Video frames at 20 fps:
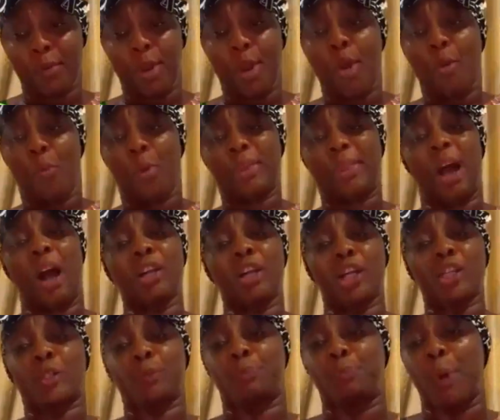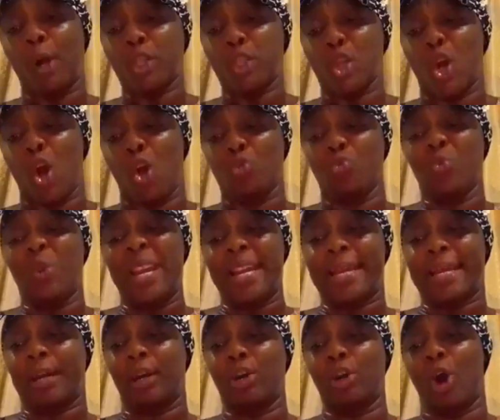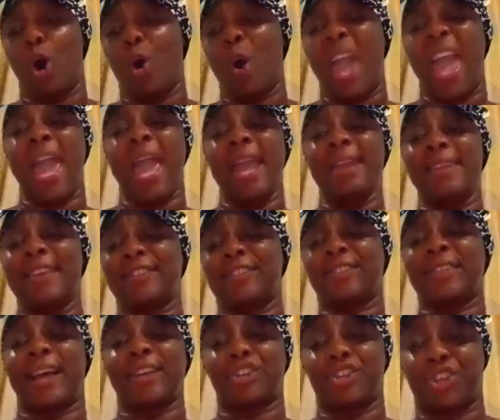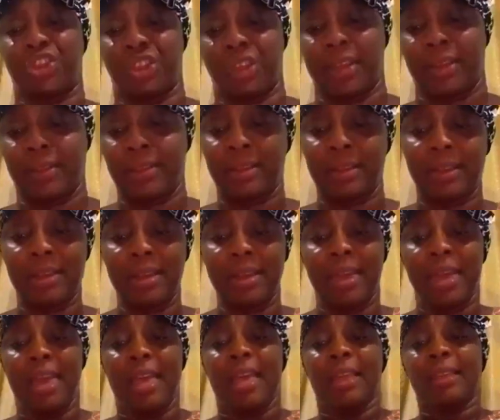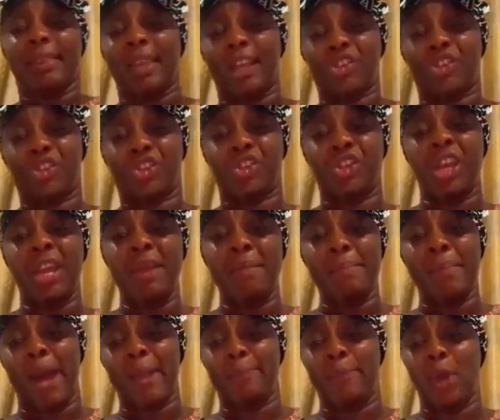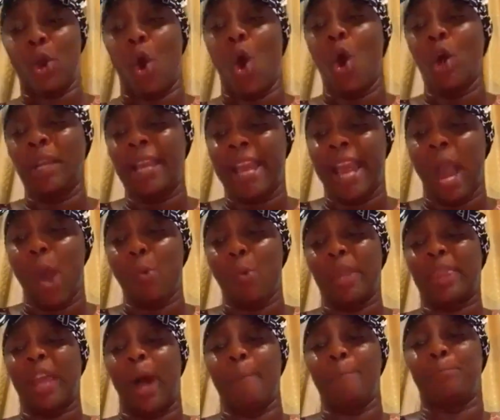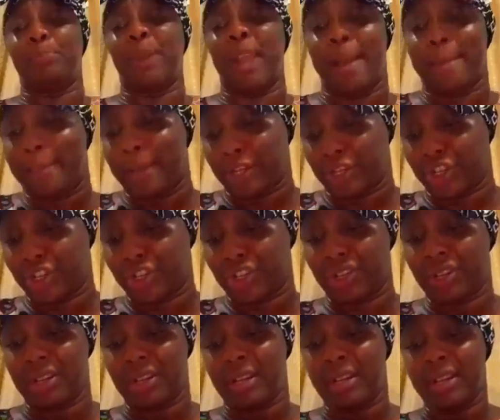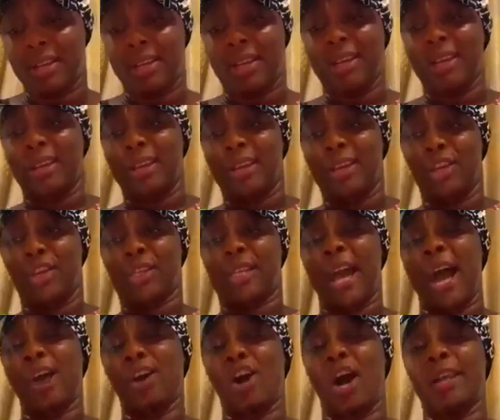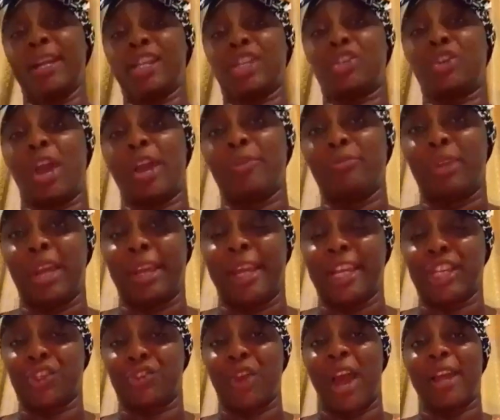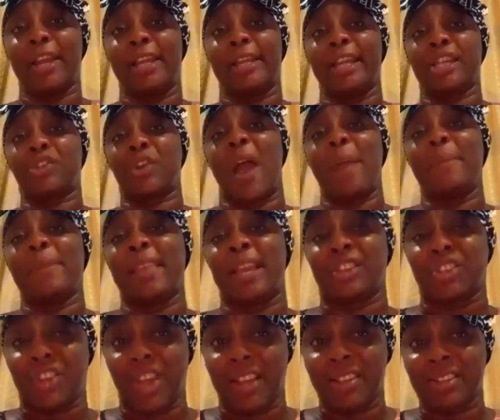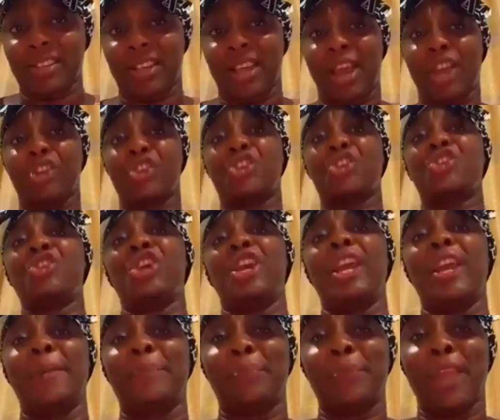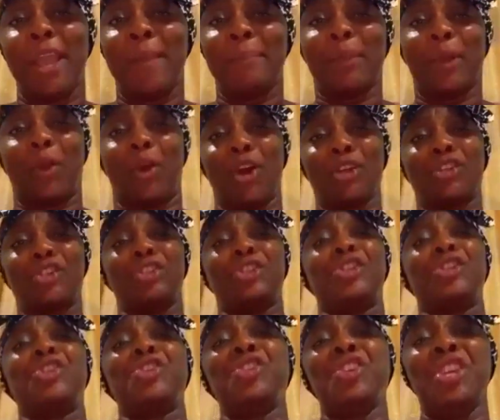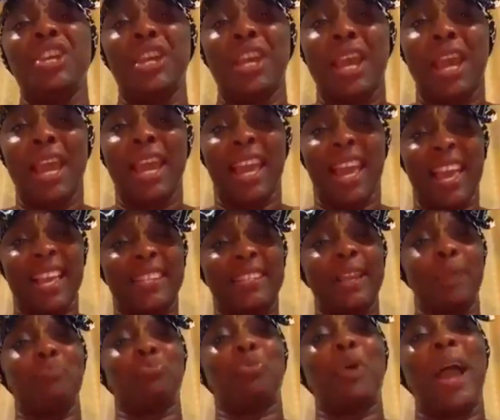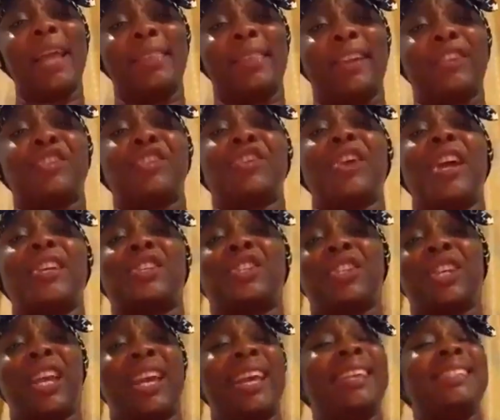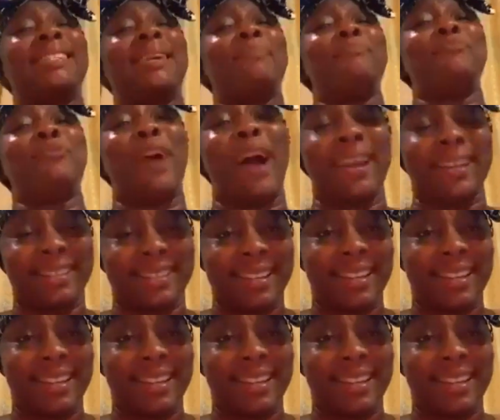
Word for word: without a spot or wrinkle or any such thing that she might be holy and without blemish you see how god is uh, describing the church she because she is the bride the church is the bride